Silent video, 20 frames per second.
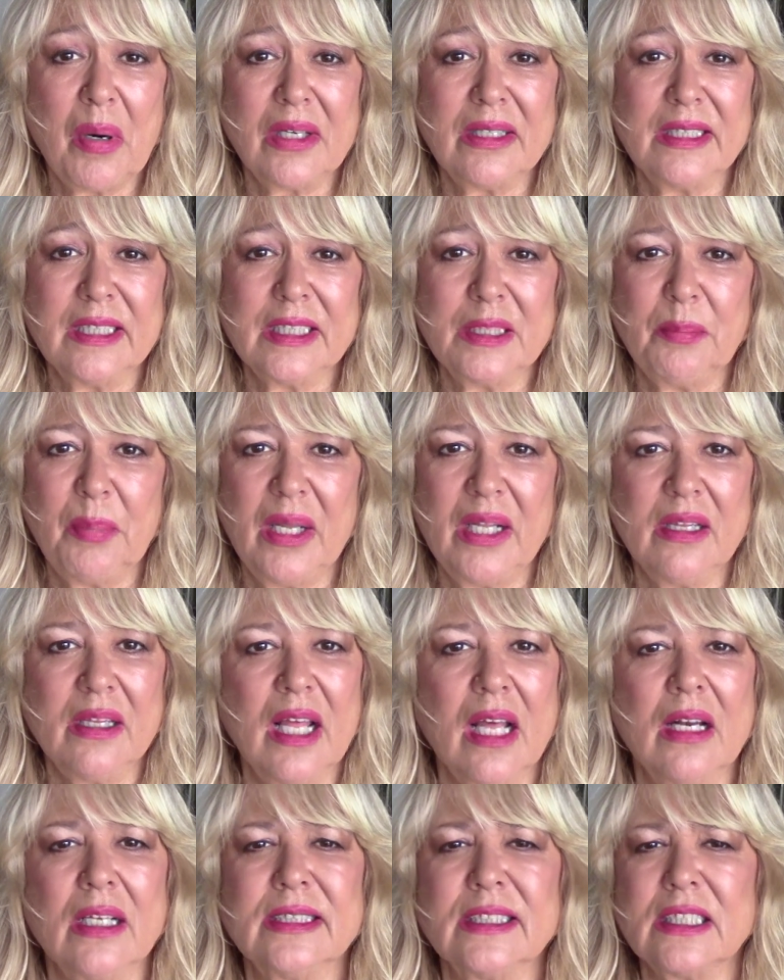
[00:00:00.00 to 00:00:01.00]
to participate in
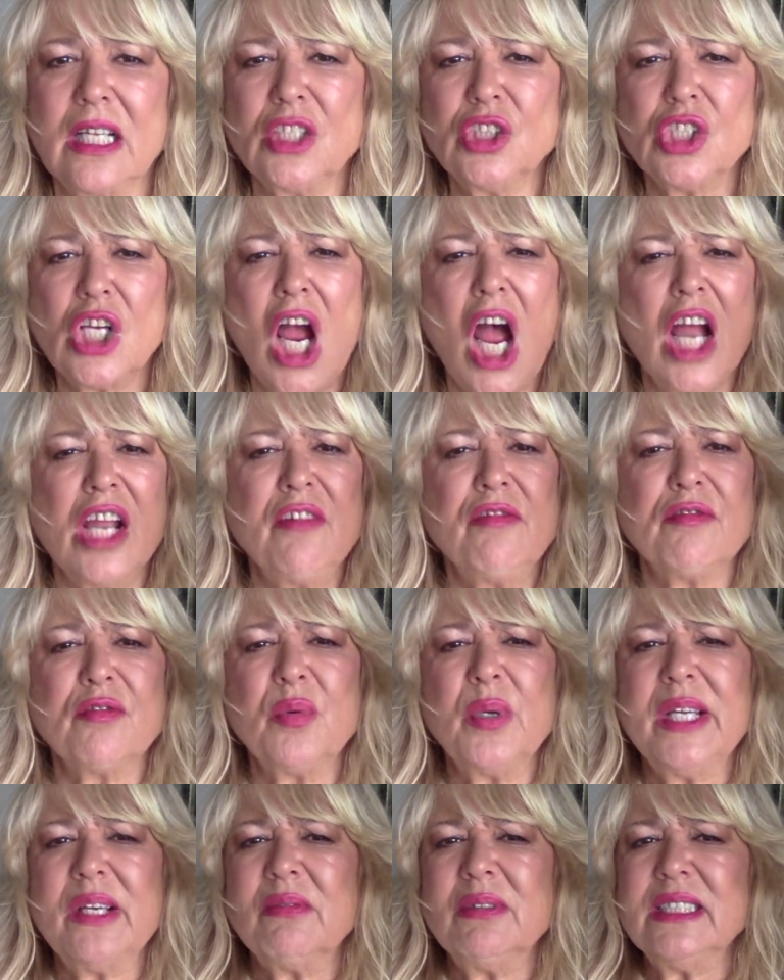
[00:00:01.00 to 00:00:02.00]
that? It's such a high
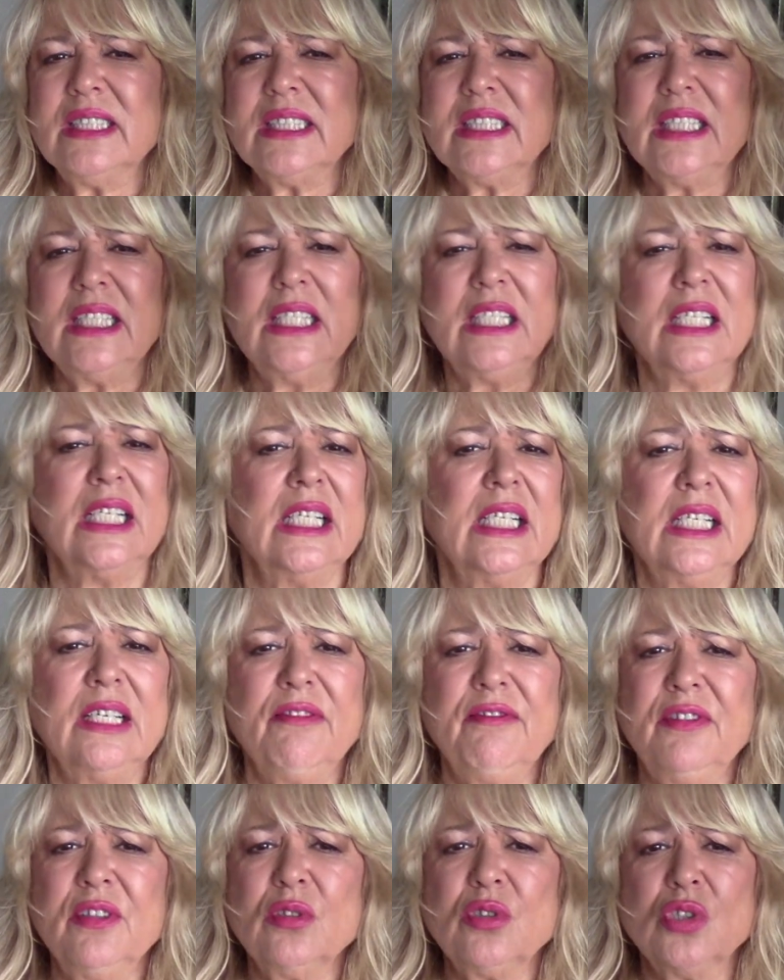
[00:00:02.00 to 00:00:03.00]
frequency,
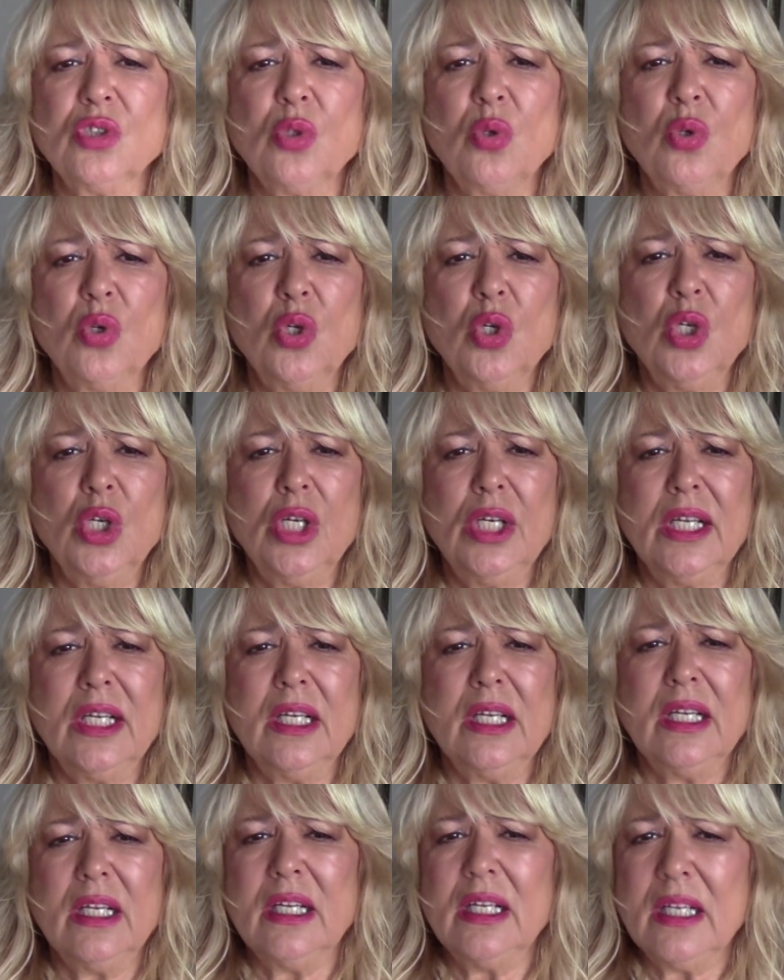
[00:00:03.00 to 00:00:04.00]
it feels so good.
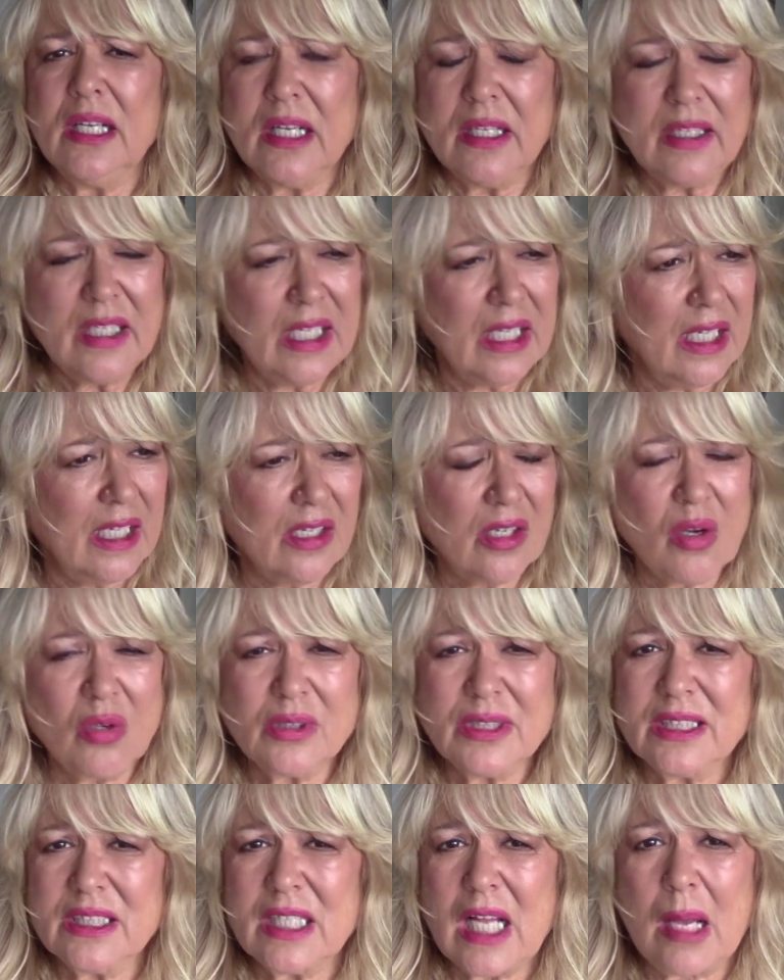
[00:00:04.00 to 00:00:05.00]
And the
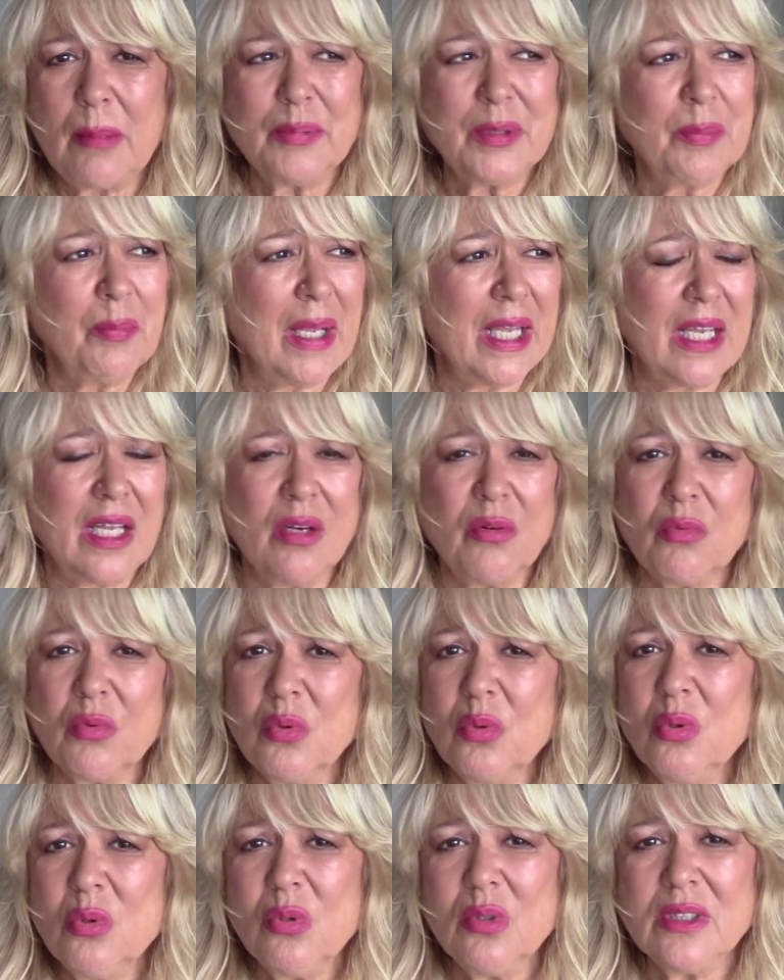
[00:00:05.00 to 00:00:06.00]
ego stops making
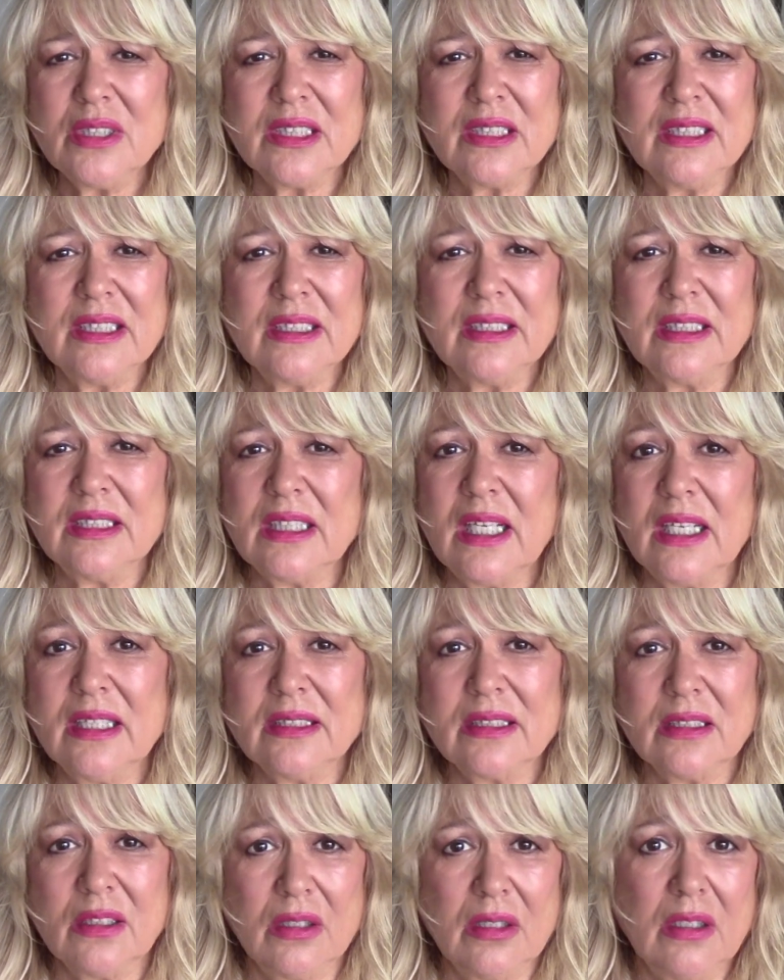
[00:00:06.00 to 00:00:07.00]
rules and
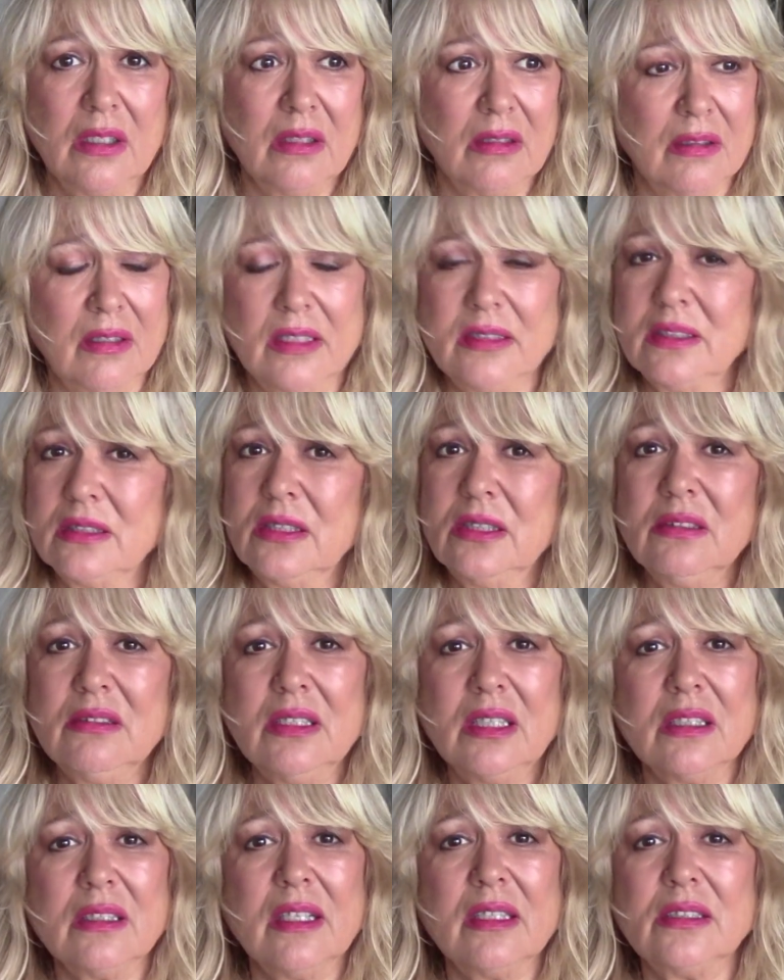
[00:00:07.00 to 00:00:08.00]
says, let's
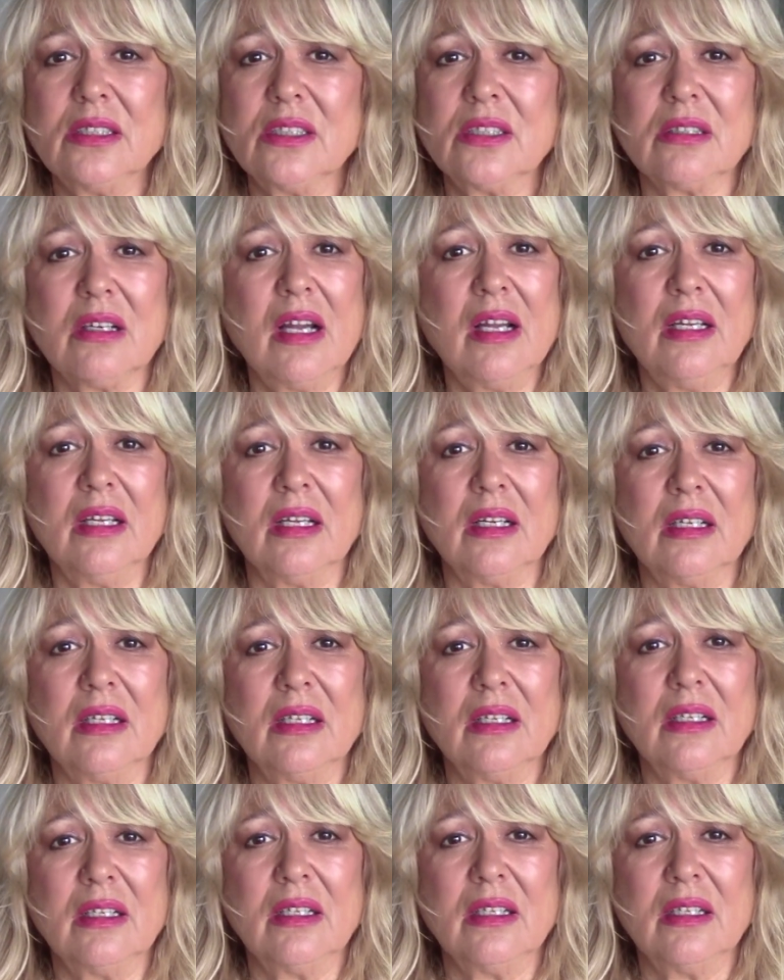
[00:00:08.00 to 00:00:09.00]
do it, let's try it.
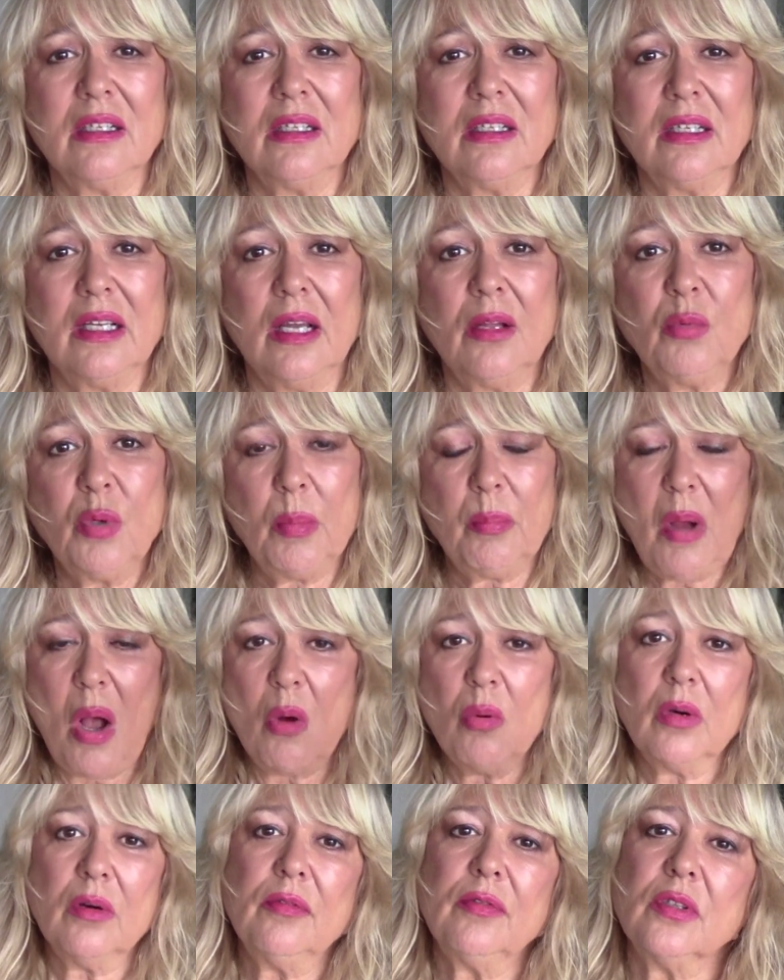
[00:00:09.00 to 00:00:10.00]
And we're
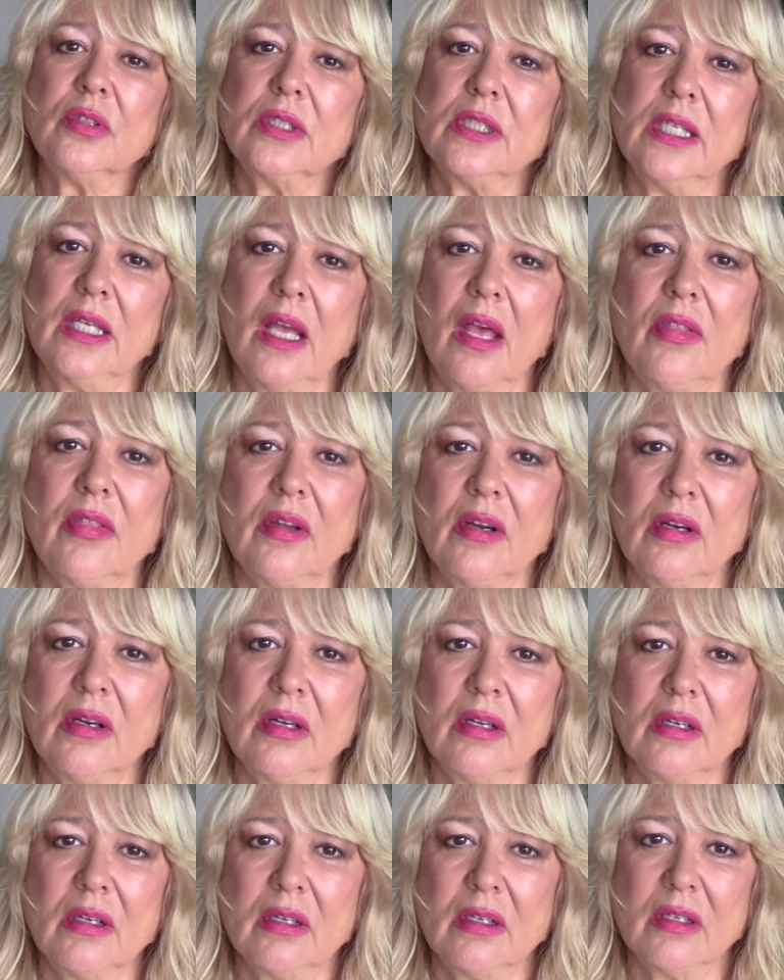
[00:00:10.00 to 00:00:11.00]
powerful together.
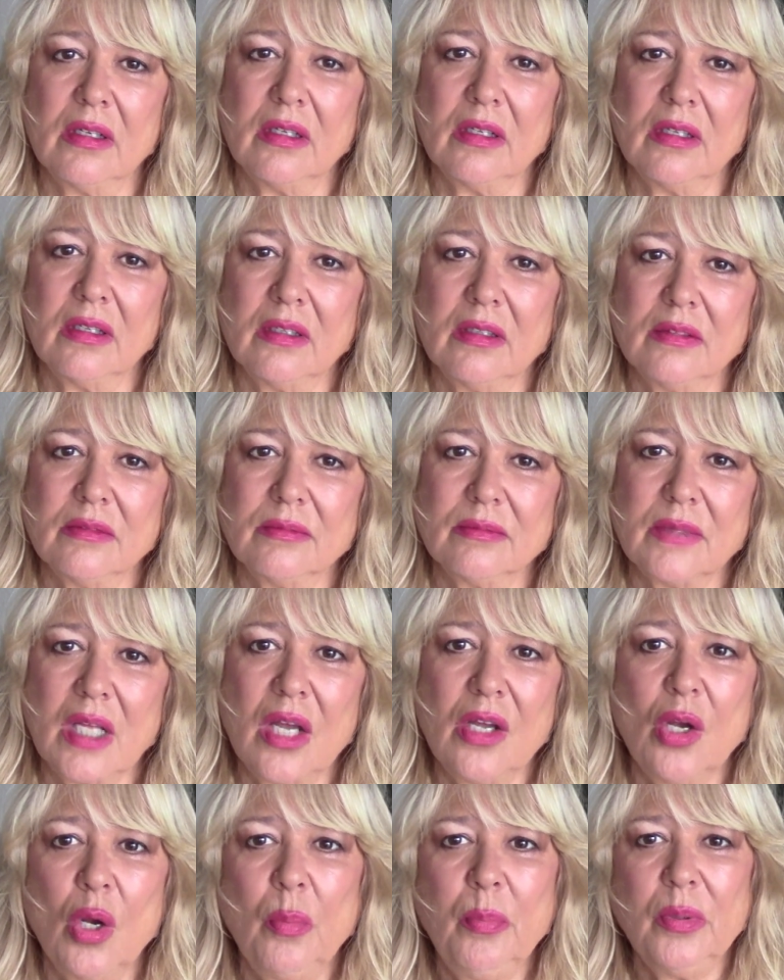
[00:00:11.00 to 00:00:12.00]

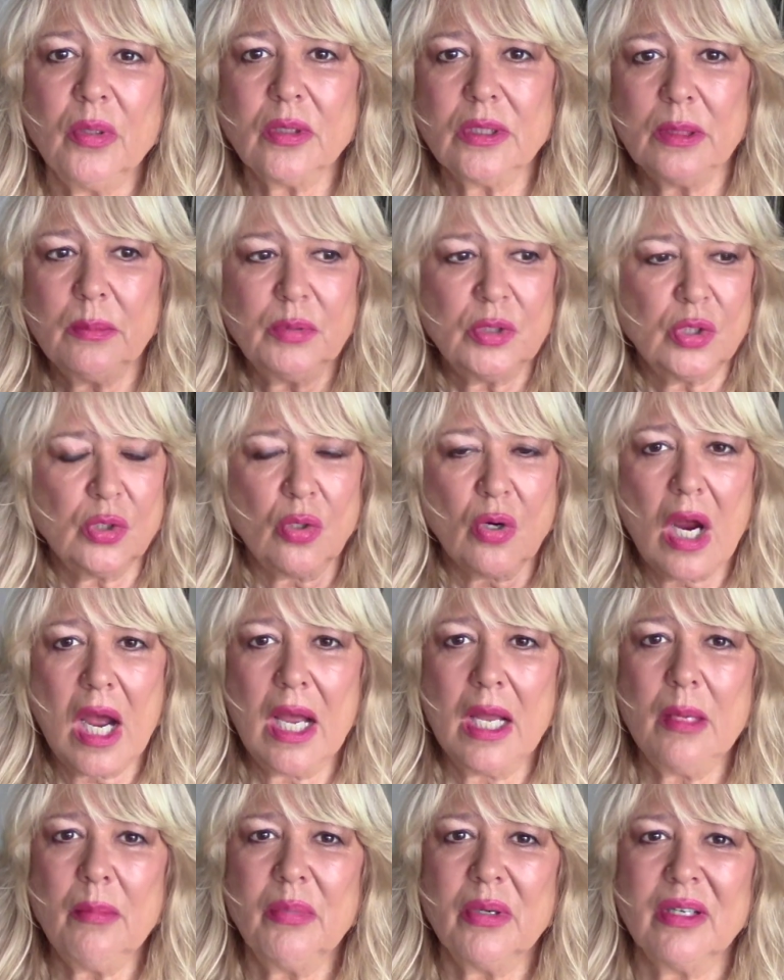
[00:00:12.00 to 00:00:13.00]
I hope you'll
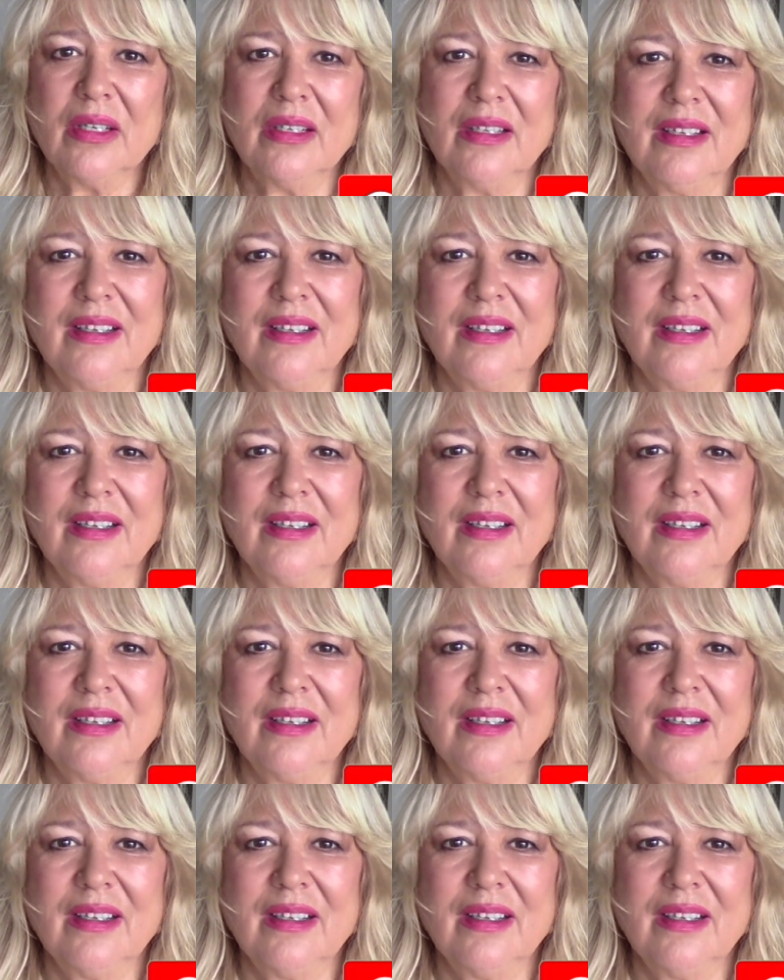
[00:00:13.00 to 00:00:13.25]
subscribe.